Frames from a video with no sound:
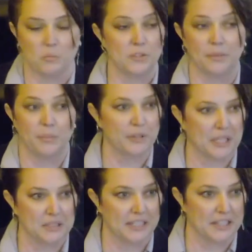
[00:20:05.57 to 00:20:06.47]
Simple
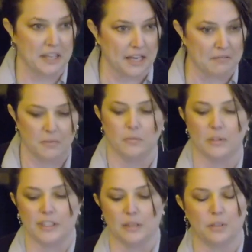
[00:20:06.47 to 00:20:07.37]
things like that
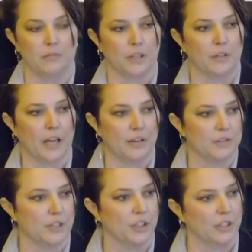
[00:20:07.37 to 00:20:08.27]
need to be figured out
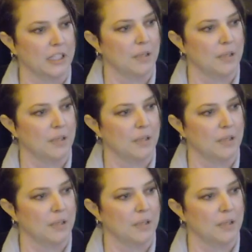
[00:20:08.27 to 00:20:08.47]
so that you can